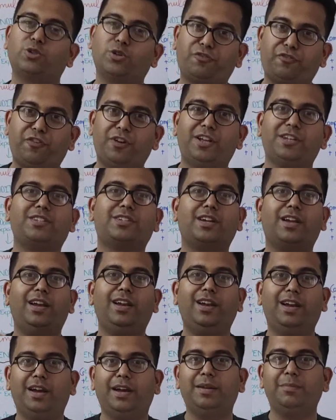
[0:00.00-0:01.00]
So
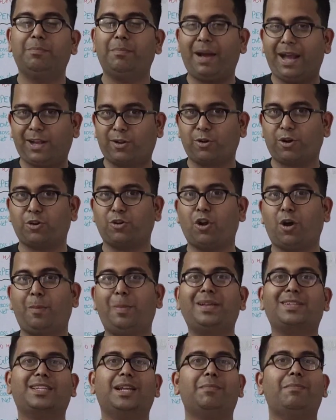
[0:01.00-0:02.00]
first, learn
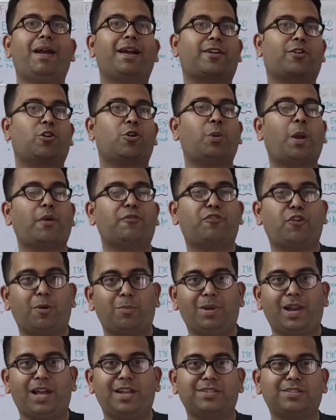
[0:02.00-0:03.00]
microeconomics and macroeconomic
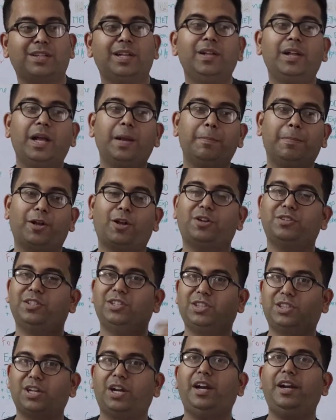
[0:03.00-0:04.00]
formulas
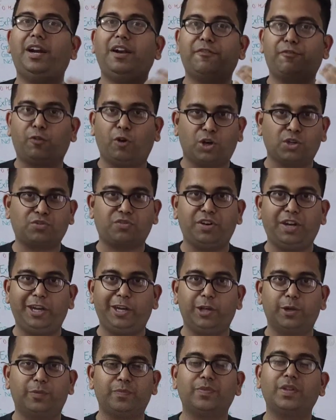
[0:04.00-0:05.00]
because in third and fourth
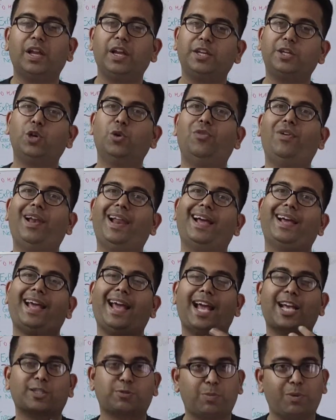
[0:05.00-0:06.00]
video, you will like
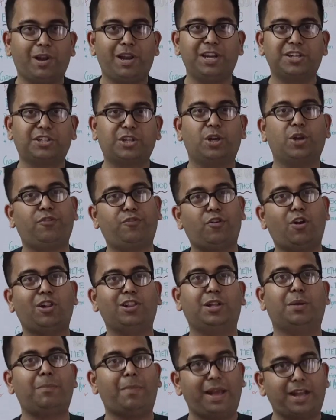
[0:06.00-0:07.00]
explanation of
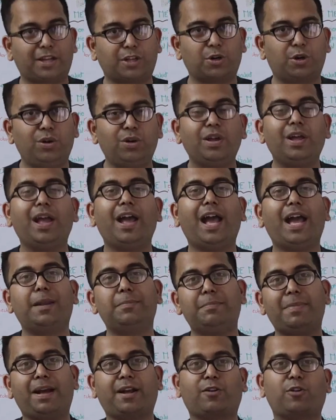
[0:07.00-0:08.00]
all the micro
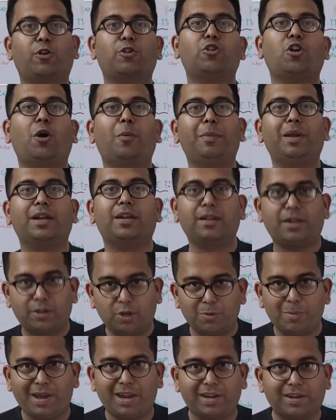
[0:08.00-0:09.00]
and macroeconomic
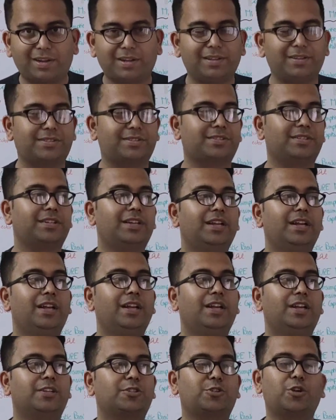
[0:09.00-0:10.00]
numericals.
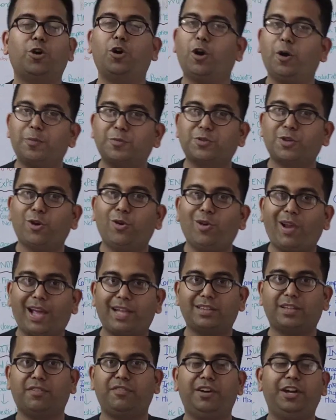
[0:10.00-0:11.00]
So hope so you
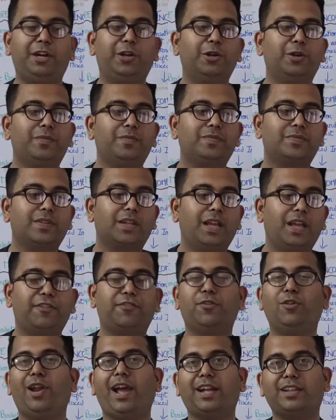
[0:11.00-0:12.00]
like the video.
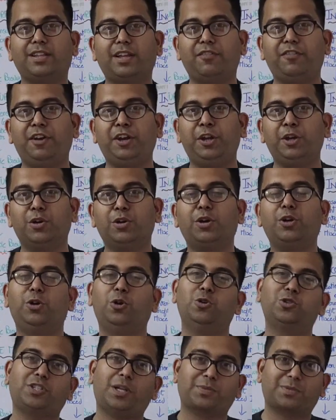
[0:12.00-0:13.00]
If you like the video,
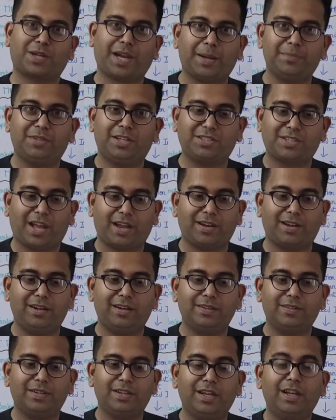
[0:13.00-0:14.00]
do subscribe the
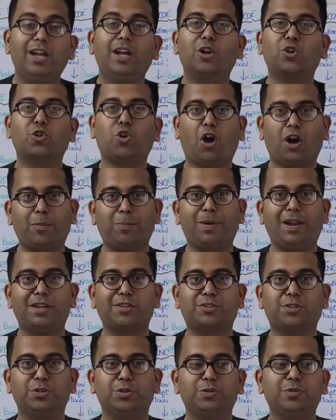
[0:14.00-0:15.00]
channel. God
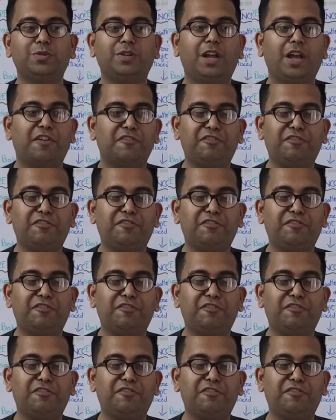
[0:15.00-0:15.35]
bless you.